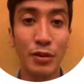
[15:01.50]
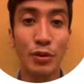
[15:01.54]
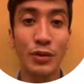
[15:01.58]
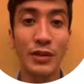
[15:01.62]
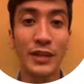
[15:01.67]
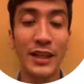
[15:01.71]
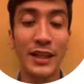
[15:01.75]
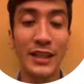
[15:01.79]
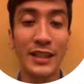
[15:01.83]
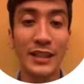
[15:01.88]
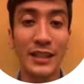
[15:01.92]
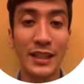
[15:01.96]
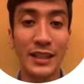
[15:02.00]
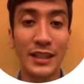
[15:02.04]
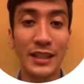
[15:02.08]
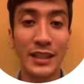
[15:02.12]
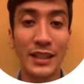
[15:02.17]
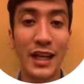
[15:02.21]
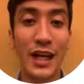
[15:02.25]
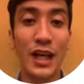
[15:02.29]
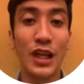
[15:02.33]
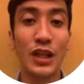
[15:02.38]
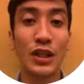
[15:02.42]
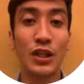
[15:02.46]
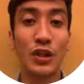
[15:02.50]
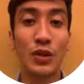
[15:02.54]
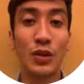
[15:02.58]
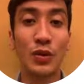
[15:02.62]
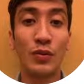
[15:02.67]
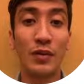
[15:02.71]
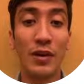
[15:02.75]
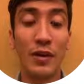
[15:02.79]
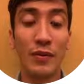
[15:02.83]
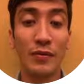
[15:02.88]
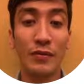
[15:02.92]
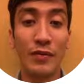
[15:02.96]
rotation through
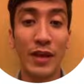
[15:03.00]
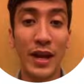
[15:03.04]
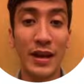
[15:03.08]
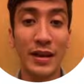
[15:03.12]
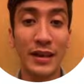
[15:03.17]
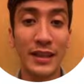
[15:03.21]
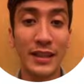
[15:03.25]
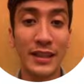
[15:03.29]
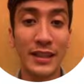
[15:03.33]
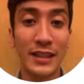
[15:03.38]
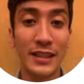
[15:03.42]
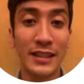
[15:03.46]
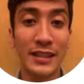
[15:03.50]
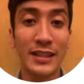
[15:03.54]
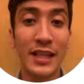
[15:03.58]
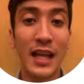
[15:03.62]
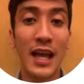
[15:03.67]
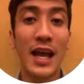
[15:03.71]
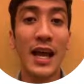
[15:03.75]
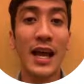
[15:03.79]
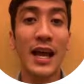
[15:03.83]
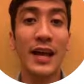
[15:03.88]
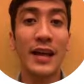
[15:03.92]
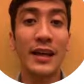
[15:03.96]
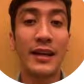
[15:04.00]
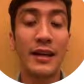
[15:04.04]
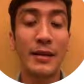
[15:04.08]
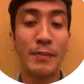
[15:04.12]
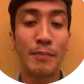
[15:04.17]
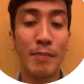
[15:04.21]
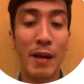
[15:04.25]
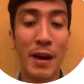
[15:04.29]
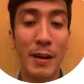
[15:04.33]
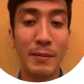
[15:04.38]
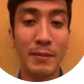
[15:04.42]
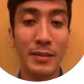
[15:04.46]
various
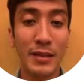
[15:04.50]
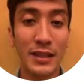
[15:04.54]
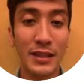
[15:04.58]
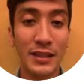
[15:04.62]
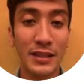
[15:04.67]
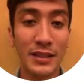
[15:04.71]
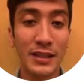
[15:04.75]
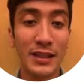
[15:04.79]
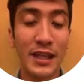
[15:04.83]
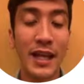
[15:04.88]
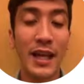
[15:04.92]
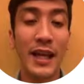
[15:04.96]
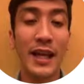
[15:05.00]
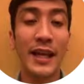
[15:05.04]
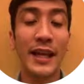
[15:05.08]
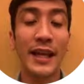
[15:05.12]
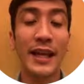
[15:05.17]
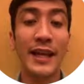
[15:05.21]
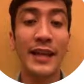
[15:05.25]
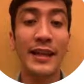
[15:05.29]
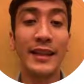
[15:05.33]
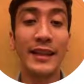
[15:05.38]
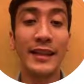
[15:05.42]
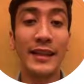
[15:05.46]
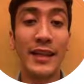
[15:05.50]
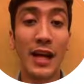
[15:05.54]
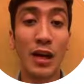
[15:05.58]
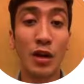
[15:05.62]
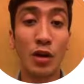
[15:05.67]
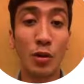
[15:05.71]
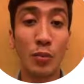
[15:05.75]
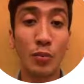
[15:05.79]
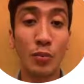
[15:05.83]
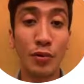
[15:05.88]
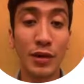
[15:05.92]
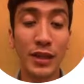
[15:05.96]
departments in their
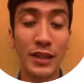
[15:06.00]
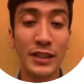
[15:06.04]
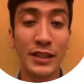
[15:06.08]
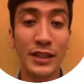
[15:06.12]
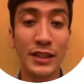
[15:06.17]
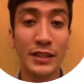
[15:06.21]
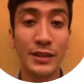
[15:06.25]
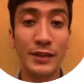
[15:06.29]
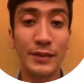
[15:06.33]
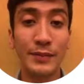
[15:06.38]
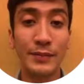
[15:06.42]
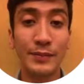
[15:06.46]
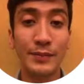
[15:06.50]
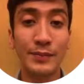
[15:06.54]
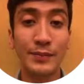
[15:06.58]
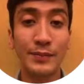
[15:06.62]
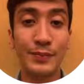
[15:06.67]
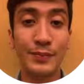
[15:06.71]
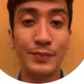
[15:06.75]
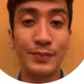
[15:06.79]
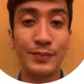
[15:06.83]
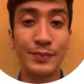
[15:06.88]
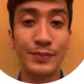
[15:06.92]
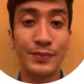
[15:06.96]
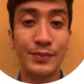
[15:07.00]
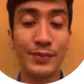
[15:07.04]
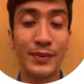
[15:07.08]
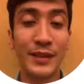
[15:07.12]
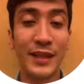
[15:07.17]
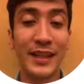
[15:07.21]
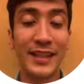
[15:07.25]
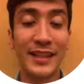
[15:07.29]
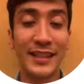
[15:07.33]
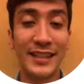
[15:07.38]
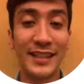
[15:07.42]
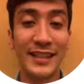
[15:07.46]
corporation.
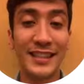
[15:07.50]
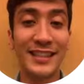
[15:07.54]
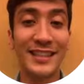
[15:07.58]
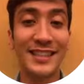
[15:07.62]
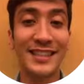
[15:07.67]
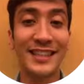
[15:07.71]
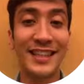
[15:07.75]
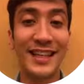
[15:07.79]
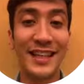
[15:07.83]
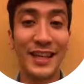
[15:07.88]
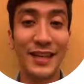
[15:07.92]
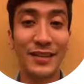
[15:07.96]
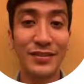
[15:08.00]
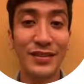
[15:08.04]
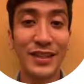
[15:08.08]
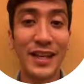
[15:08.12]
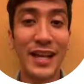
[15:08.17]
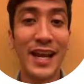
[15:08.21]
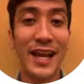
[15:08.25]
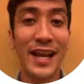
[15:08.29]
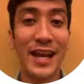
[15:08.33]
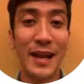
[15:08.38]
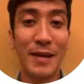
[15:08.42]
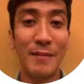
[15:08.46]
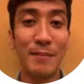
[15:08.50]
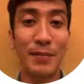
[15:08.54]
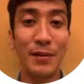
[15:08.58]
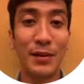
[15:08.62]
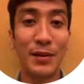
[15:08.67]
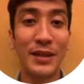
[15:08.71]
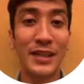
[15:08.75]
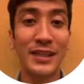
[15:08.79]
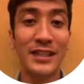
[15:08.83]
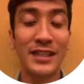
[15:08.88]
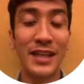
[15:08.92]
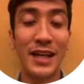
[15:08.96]
This gives
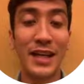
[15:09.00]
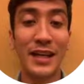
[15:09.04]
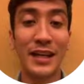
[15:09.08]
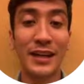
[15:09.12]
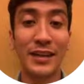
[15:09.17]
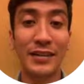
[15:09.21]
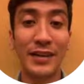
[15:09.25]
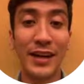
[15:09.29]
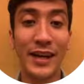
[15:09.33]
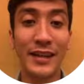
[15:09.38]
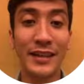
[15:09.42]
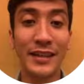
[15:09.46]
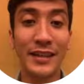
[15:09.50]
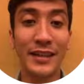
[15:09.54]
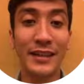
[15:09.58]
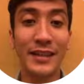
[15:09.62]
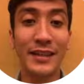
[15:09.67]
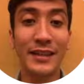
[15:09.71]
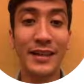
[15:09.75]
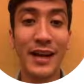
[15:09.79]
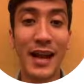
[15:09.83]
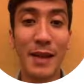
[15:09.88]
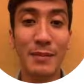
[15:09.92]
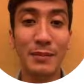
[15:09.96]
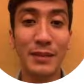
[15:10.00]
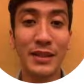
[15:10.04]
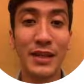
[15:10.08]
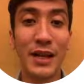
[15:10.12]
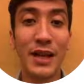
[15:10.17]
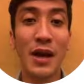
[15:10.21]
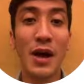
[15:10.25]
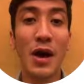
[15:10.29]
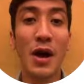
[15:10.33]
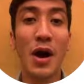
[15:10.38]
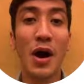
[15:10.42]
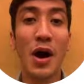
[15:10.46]
employees a greater grasp
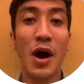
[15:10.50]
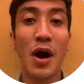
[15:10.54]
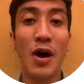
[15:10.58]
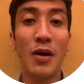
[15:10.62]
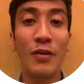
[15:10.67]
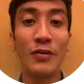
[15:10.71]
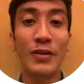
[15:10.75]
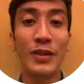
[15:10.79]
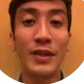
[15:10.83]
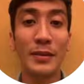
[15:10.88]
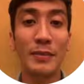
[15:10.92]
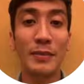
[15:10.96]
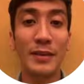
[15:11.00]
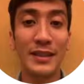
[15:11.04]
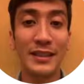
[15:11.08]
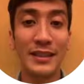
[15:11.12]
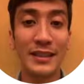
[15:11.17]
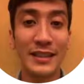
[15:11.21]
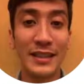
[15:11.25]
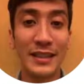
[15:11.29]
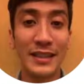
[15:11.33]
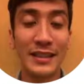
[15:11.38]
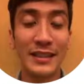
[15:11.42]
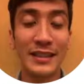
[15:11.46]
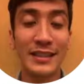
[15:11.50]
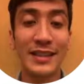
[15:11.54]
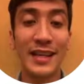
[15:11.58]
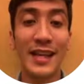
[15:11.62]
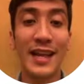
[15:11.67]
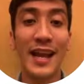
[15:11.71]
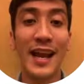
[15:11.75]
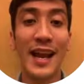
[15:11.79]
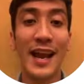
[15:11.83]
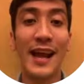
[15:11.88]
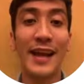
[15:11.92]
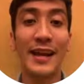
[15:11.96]
of the business
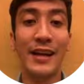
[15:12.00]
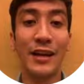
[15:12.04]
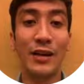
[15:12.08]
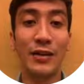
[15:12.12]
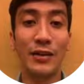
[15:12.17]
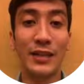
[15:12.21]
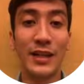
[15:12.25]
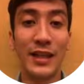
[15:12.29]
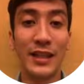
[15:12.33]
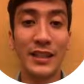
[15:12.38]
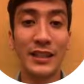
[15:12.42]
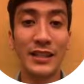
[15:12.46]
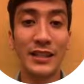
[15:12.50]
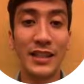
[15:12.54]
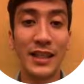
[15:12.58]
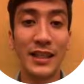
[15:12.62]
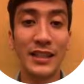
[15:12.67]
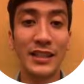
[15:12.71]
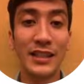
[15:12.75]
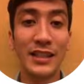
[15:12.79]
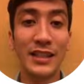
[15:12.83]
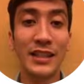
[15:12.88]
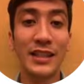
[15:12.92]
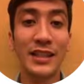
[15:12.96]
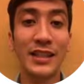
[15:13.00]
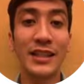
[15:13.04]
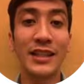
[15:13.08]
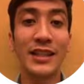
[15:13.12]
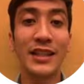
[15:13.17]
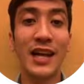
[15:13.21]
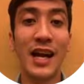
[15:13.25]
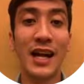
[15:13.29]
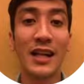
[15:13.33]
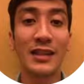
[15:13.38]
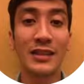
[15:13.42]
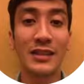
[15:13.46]
and organizational
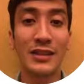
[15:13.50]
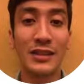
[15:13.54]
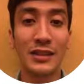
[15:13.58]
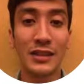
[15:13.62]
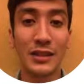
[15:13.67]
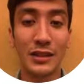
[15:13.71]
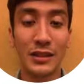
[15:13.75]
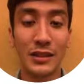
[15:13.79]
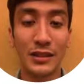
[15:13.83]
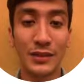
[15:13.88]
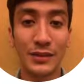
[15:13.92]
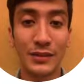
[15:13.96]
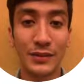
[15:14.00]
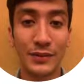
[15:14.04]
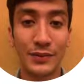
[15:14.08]
culture,